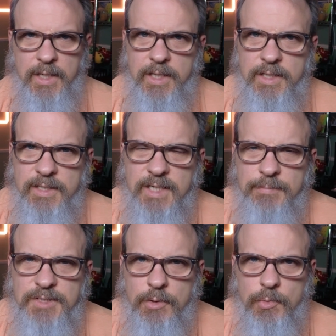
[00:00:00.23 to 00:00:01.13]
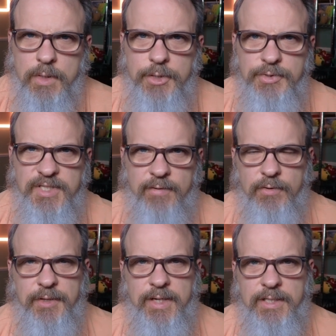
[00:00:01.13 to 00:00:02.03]
In this episode, we're going to do several
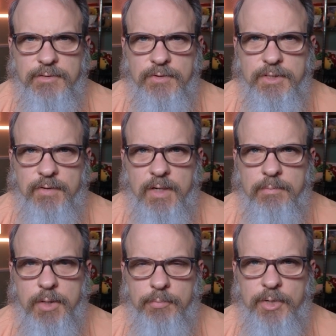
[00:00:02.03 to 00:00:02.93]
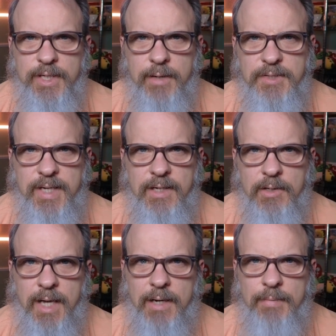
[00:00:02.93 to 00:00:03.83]
things. First of all, I'm going to bring you up to date on
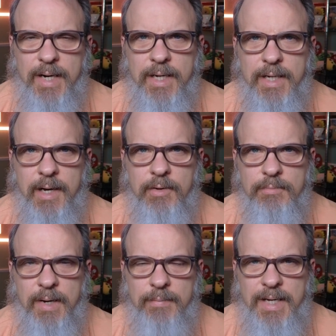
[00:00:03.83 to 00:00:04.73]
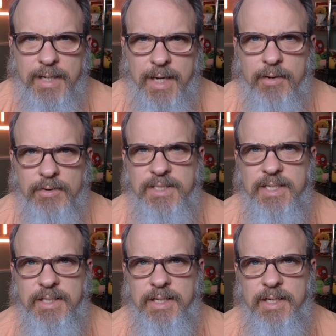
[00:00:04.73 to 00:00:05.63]
how my main account
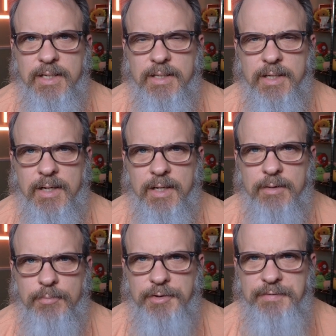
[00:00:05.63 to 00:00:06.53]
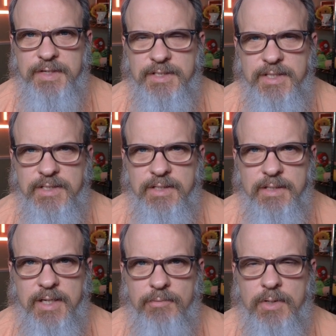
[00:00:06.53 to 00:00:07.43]
did in the previous season.
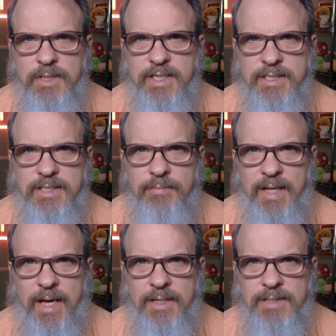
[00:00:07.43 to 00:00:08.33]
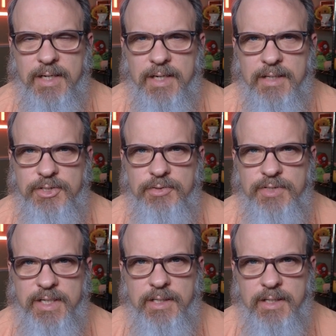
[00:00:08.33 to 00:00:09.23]
Then we're going to take some of that
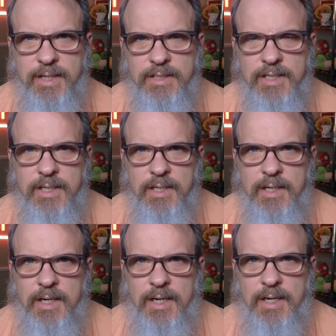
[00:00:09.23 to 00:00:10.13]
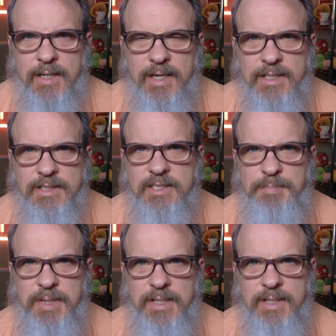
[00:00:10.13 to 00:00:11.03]
juicy glint and
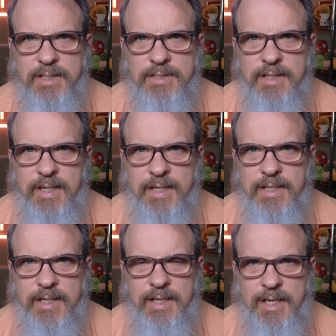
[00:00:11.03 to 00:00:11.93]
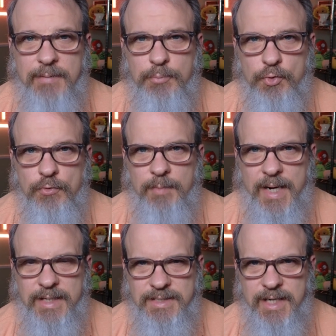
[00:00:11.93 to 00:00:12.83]
spend it and improve
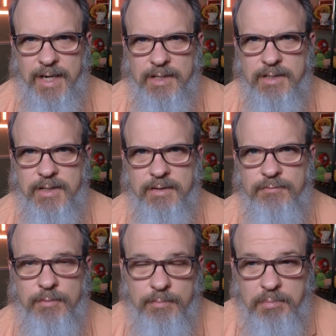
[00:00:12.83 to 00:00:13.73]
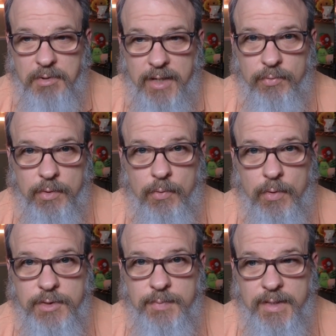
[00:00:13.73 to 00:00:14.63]
my deck from play
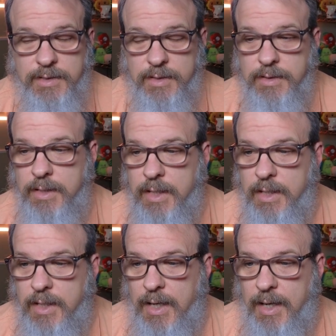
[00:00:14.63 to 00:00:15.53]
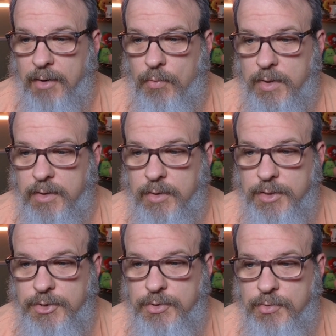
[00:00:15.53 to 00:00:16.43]
rewards, basically. We're
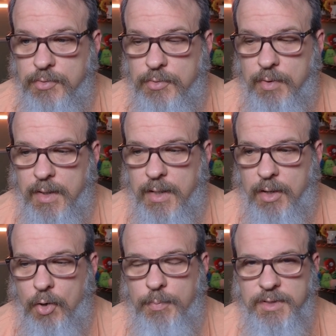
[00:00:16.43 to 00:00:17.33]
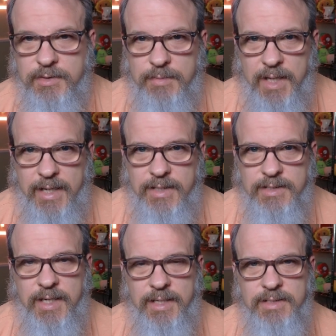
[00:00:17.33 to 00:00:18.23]
going to open some
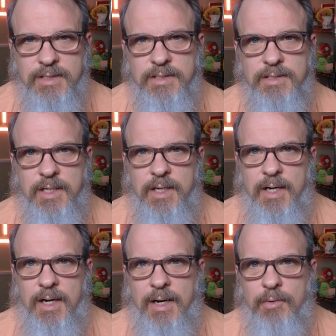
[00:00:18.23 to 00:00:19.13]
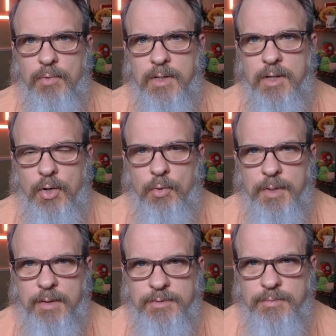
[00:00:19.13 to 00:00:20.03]
Gladius cases. We're going to
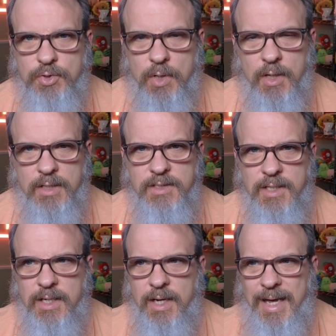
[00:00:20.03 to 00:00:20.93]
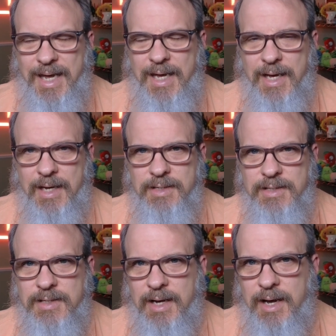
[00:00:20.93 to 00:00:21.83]
open up some draws.
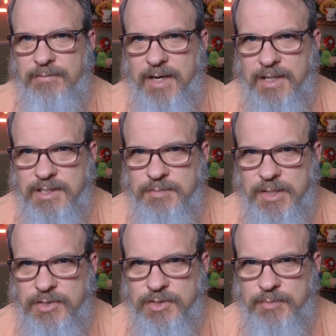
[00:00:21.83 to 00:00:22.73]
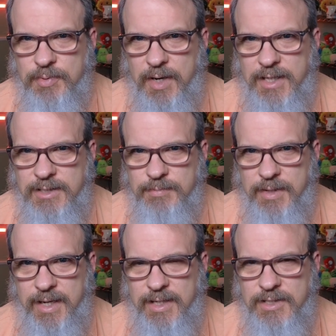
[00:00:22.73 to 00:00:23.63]
And I've got a special surprise
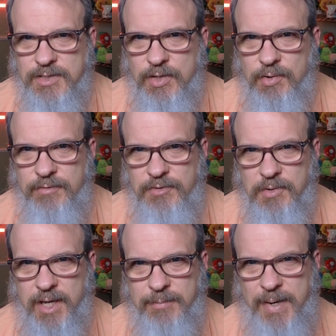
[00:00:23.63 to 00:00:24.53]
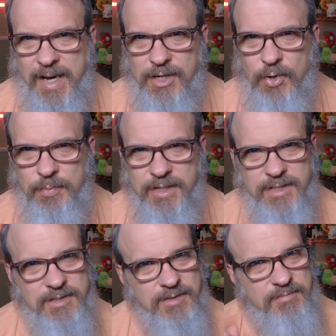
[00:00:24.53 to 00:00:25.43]
planned. So if you like pack
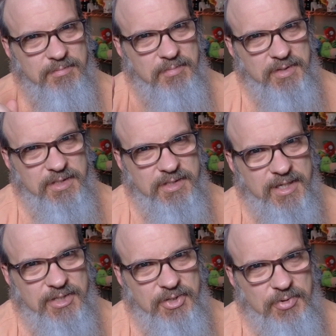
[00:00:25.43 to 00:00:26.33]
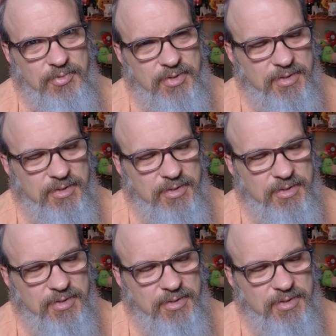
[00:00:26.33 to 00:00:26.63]
openings, please stay tuned.